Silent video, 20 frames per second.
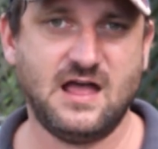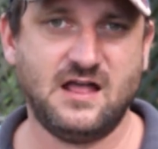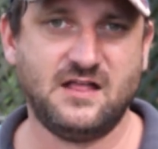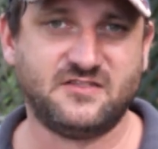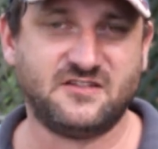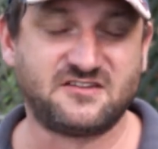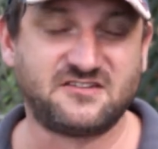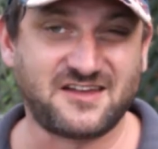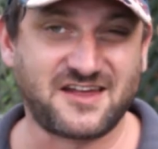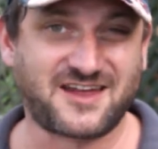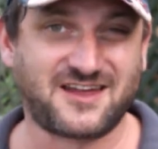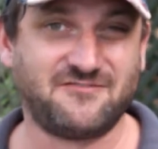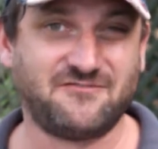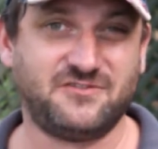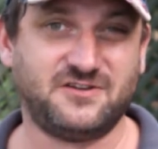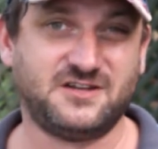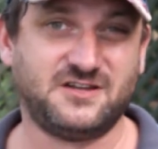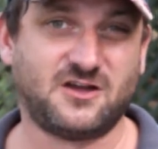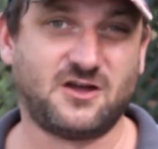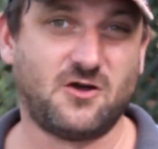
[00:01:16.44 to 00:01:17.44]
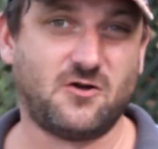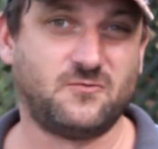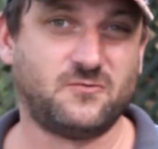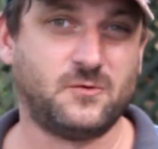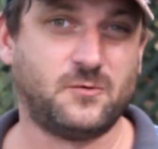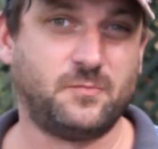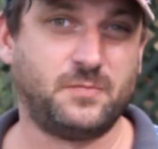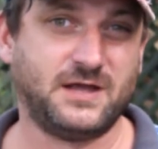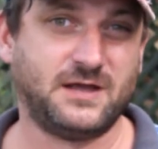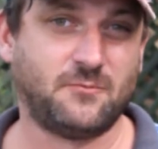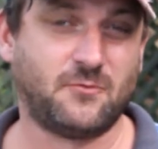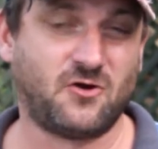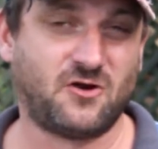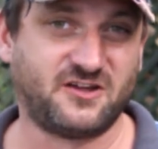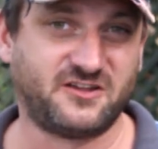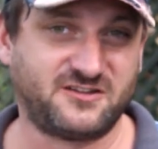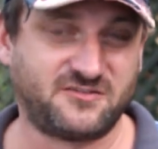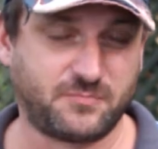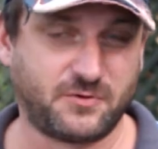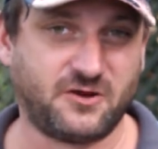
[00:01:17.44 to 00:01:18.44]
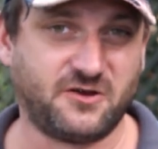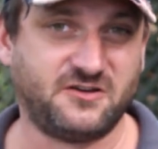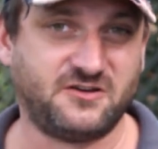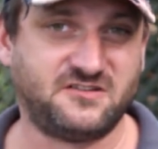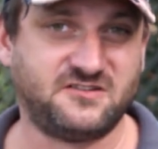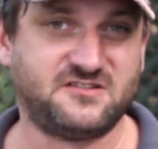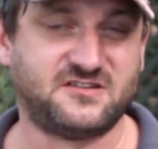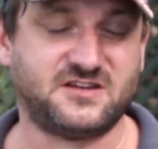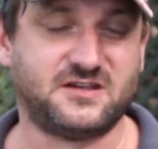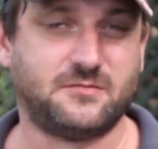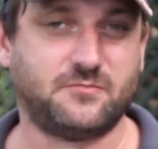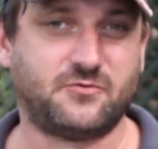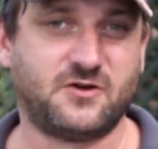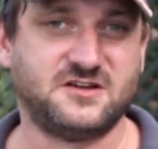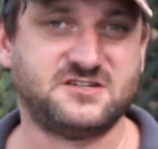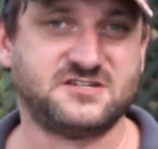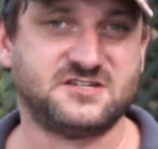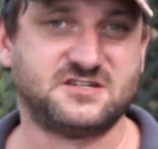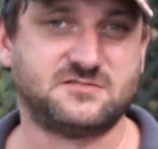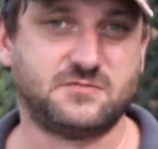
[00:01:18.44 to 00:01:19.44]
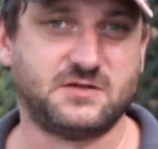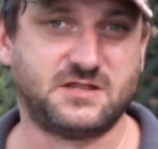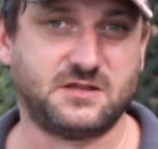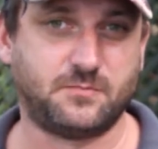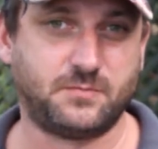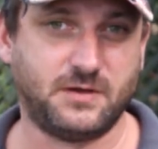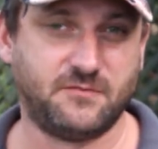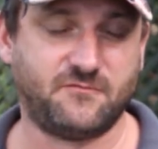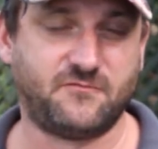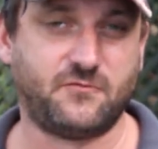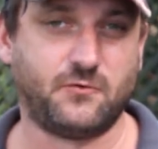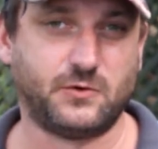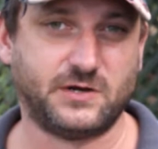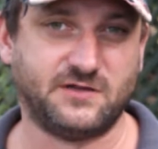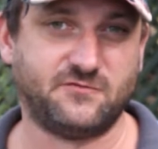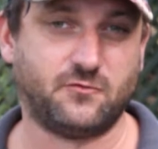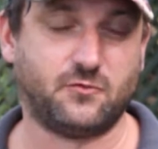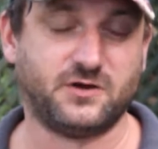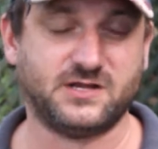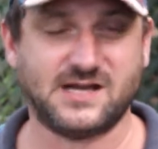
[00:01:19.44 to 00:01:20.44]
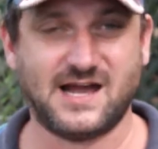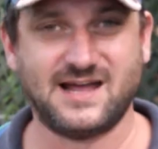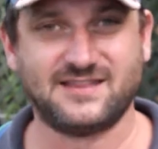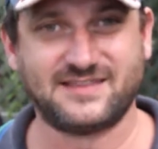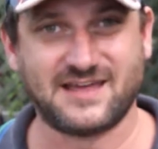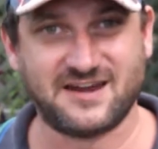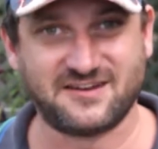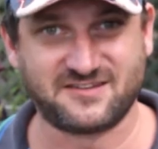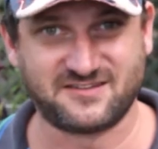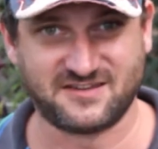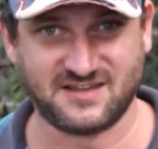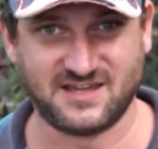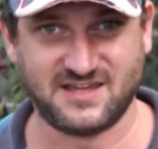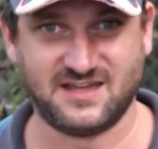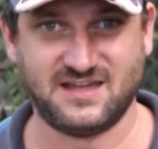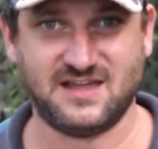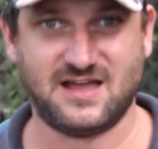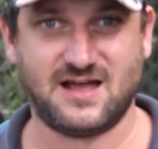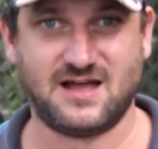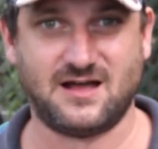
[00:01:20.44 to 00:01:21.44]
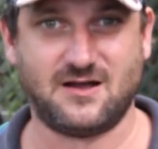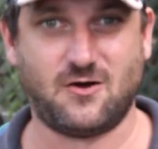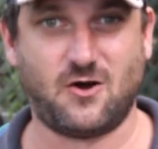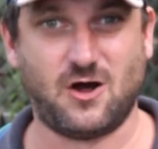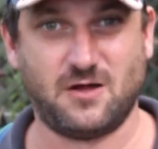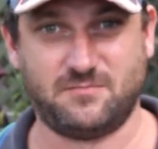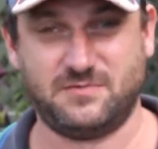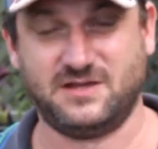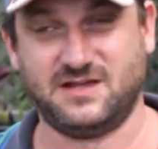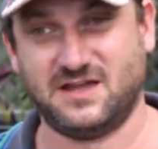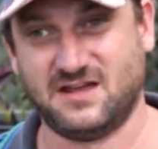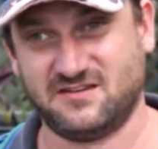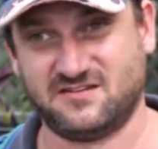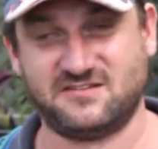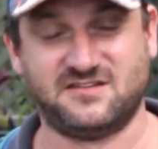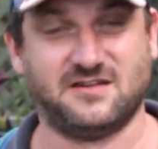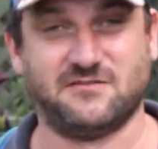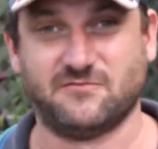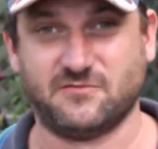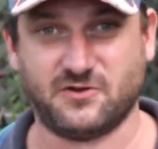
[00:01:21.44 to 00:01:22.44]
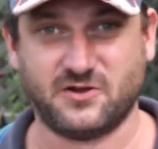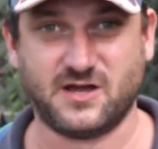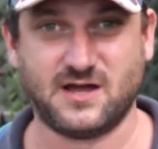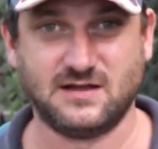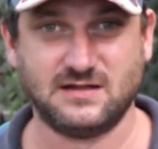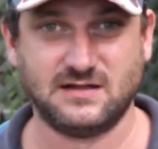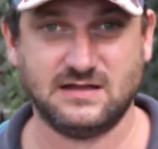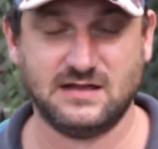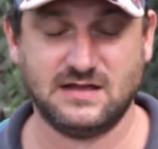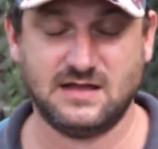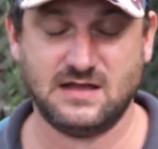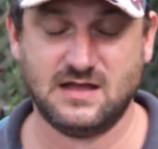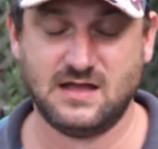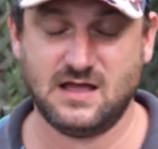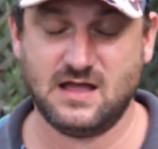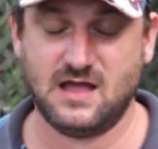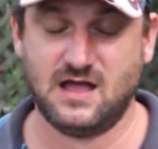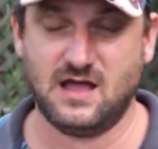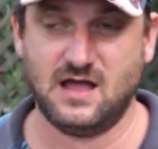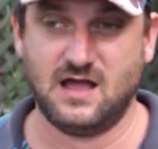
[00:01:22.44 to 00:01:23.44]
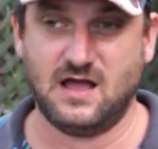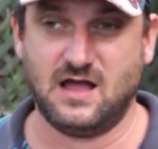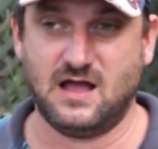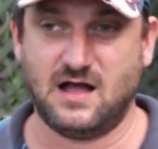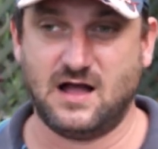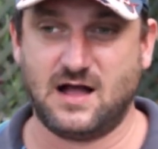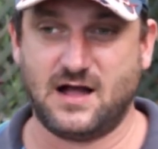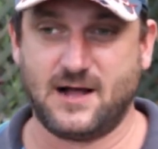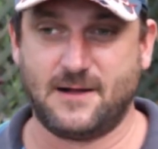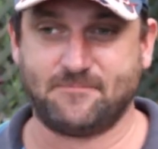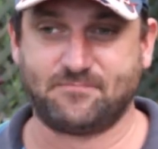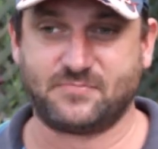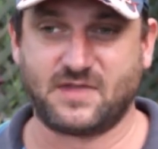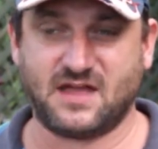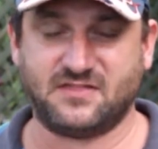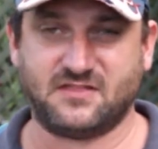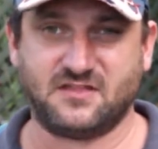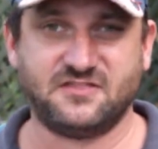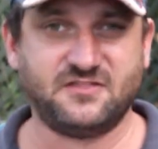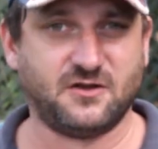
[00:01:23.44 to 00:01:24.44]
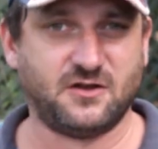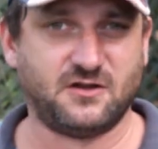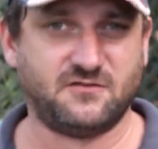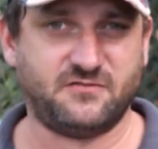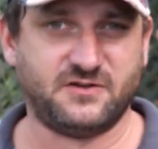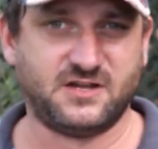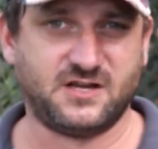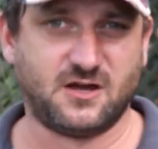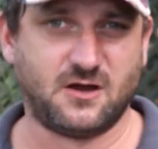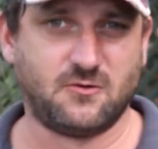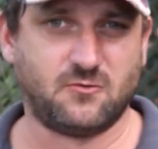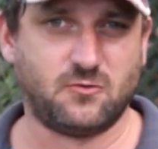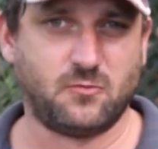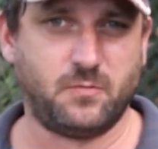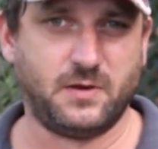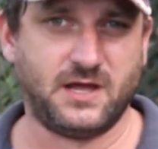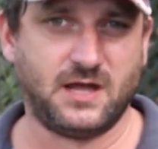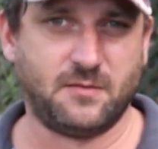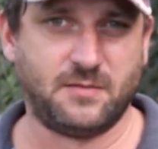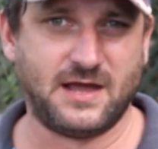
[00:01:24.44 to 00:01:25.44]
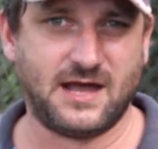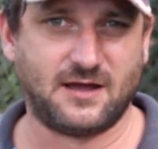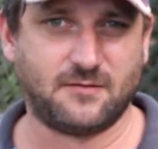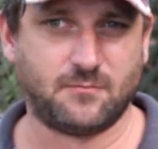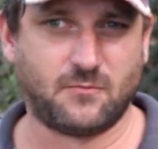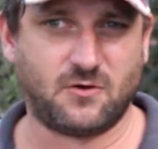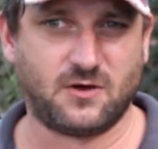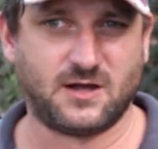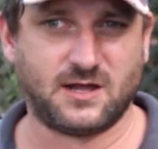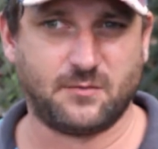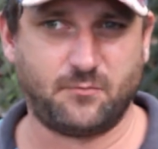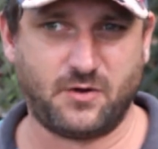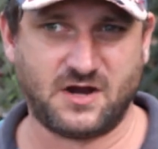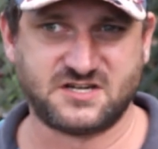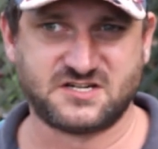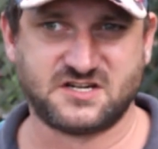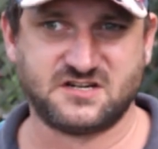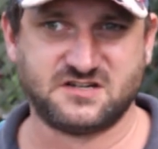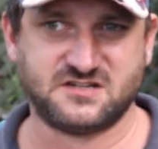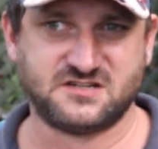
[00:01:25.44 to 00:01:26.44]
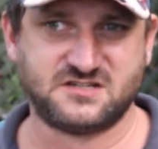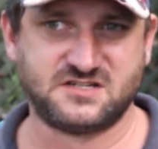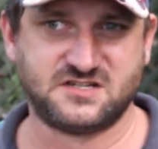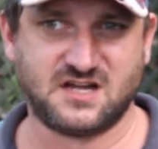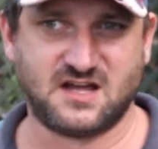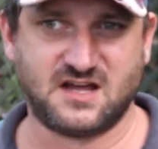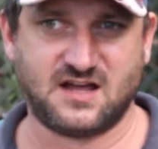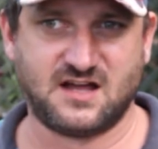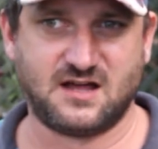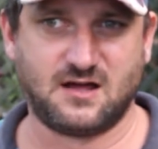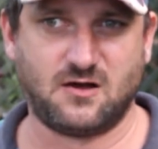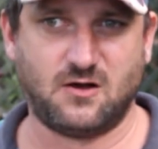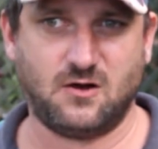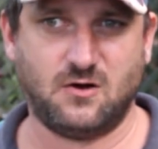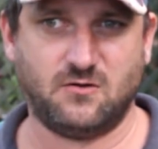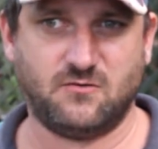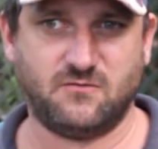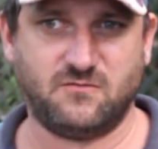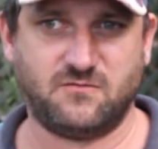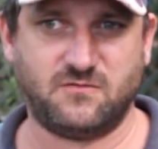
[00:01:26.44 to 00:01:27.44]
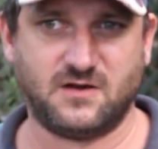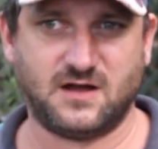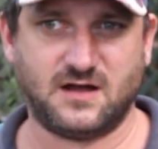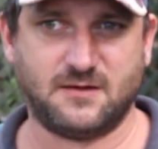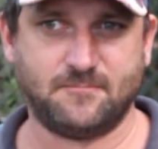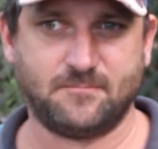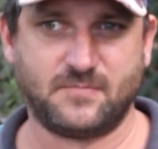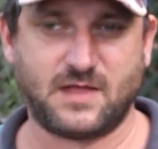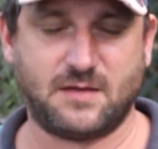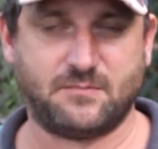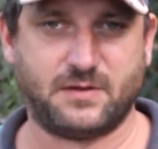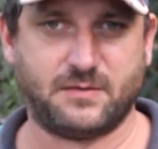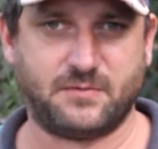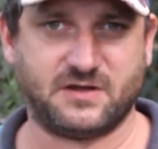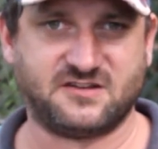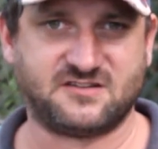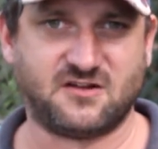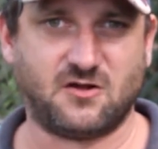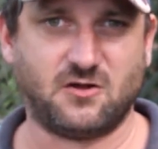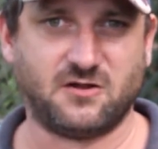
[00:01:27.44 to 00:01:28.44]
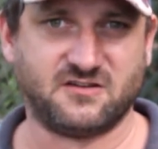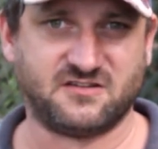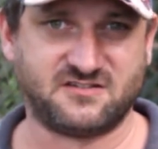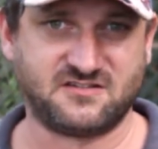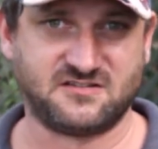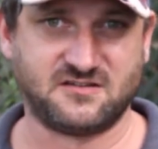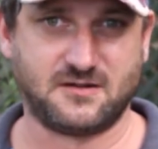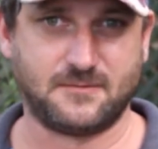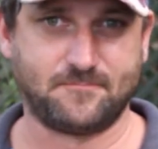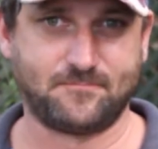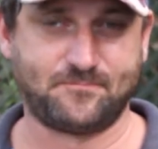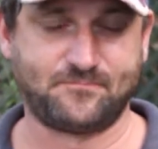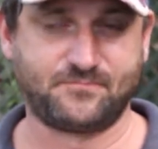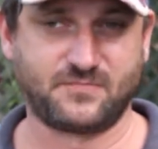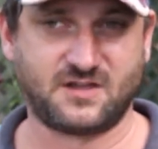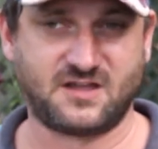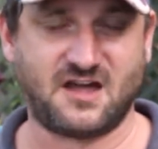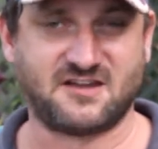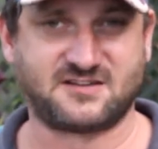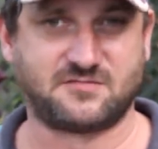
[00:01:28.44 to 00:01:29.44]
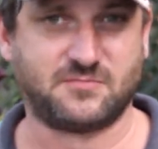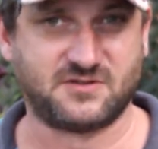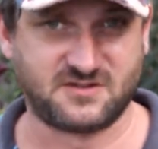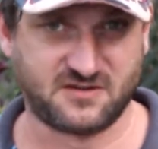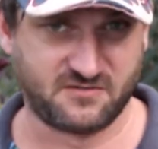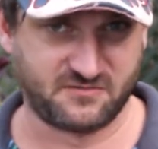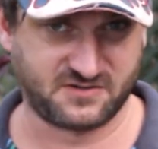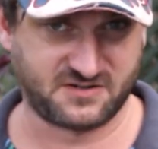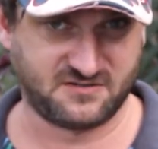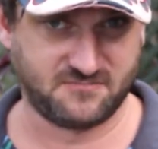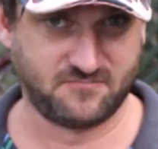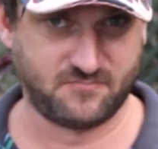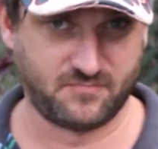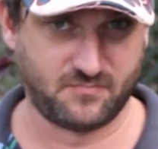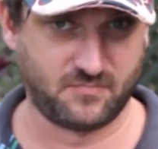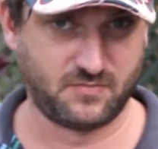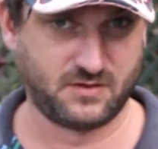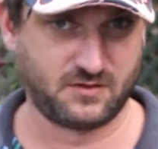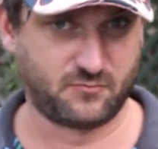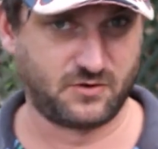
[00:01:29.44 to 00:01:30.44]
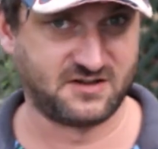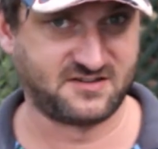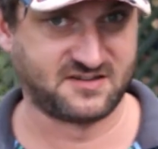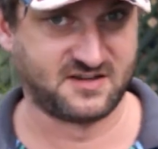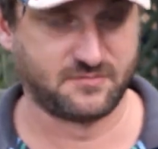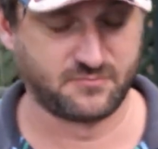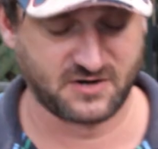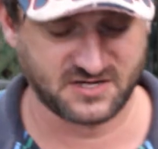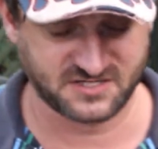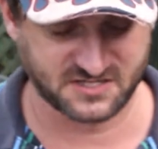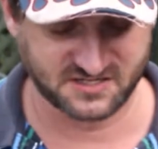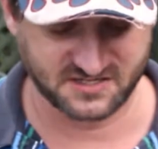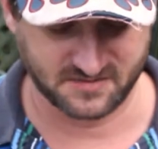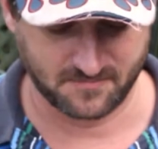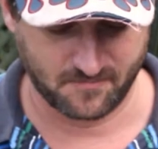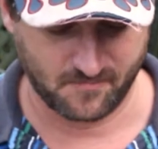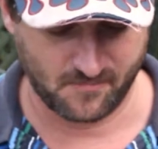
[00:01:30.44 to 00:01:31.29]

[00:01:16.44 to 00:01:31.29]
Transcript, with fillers: The second video will be my experiences and impressions with the PIP4048, that's the uh, IPS inverter. Um, and the third video will be about my impressions uh, of uh, MPB Solar's customer service, recent impressions.